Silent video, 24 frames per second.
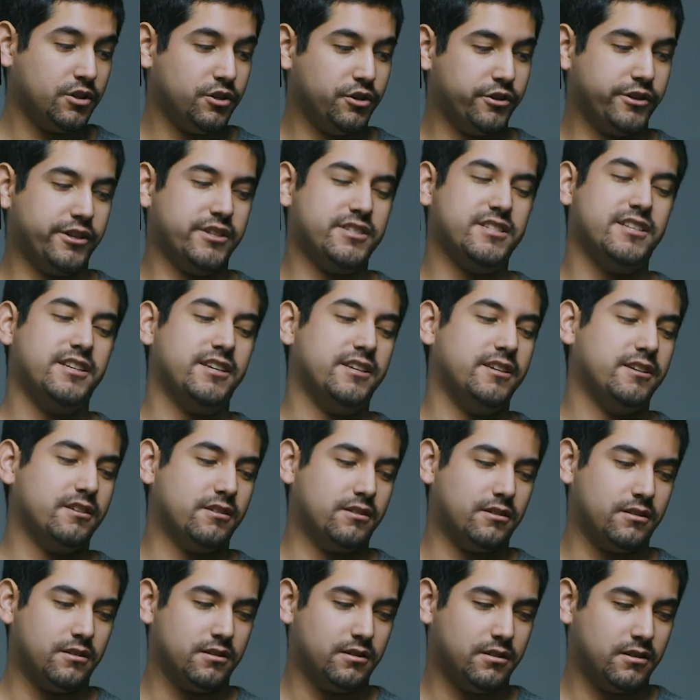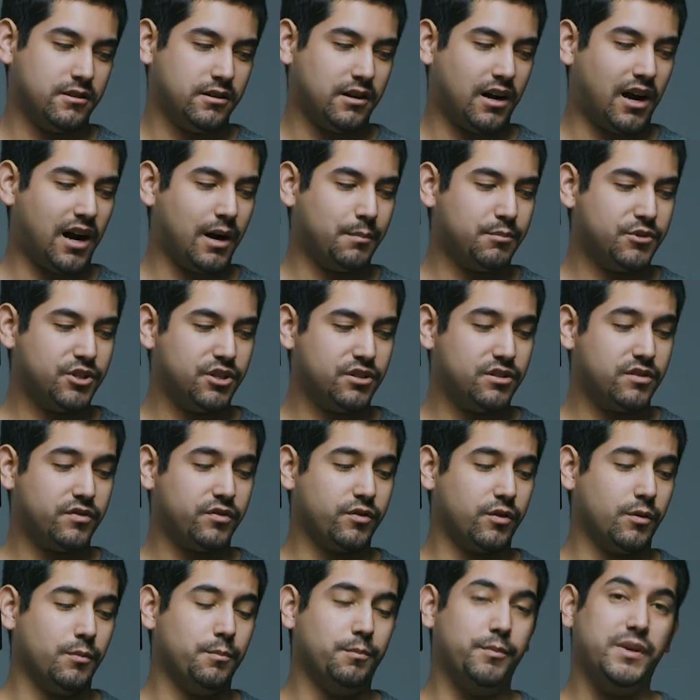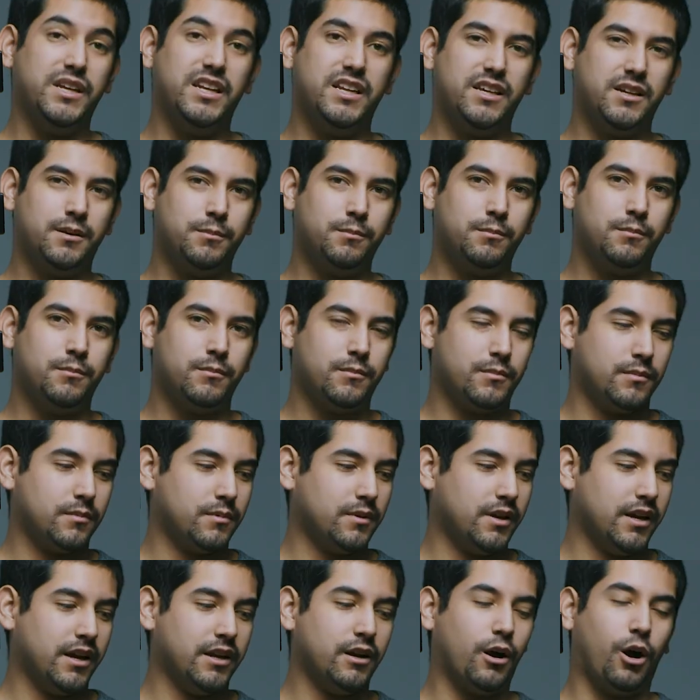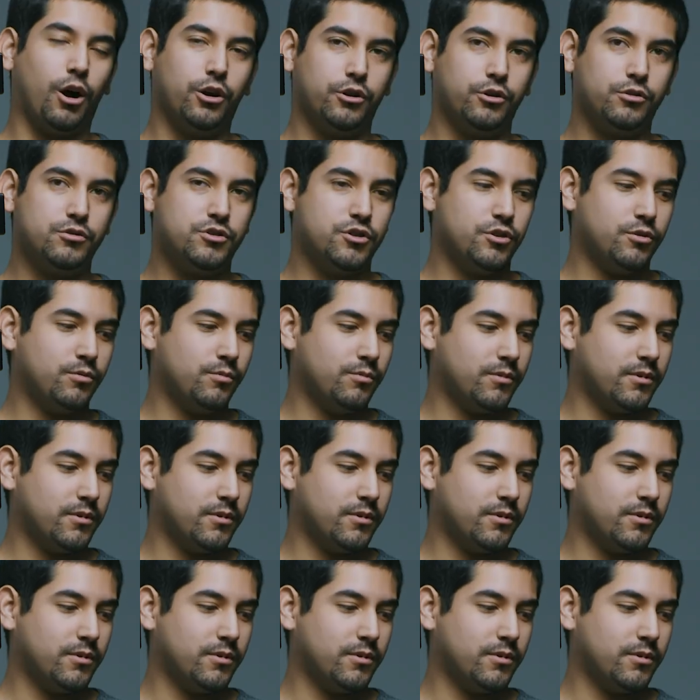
You're going to see options for medium and auto tune.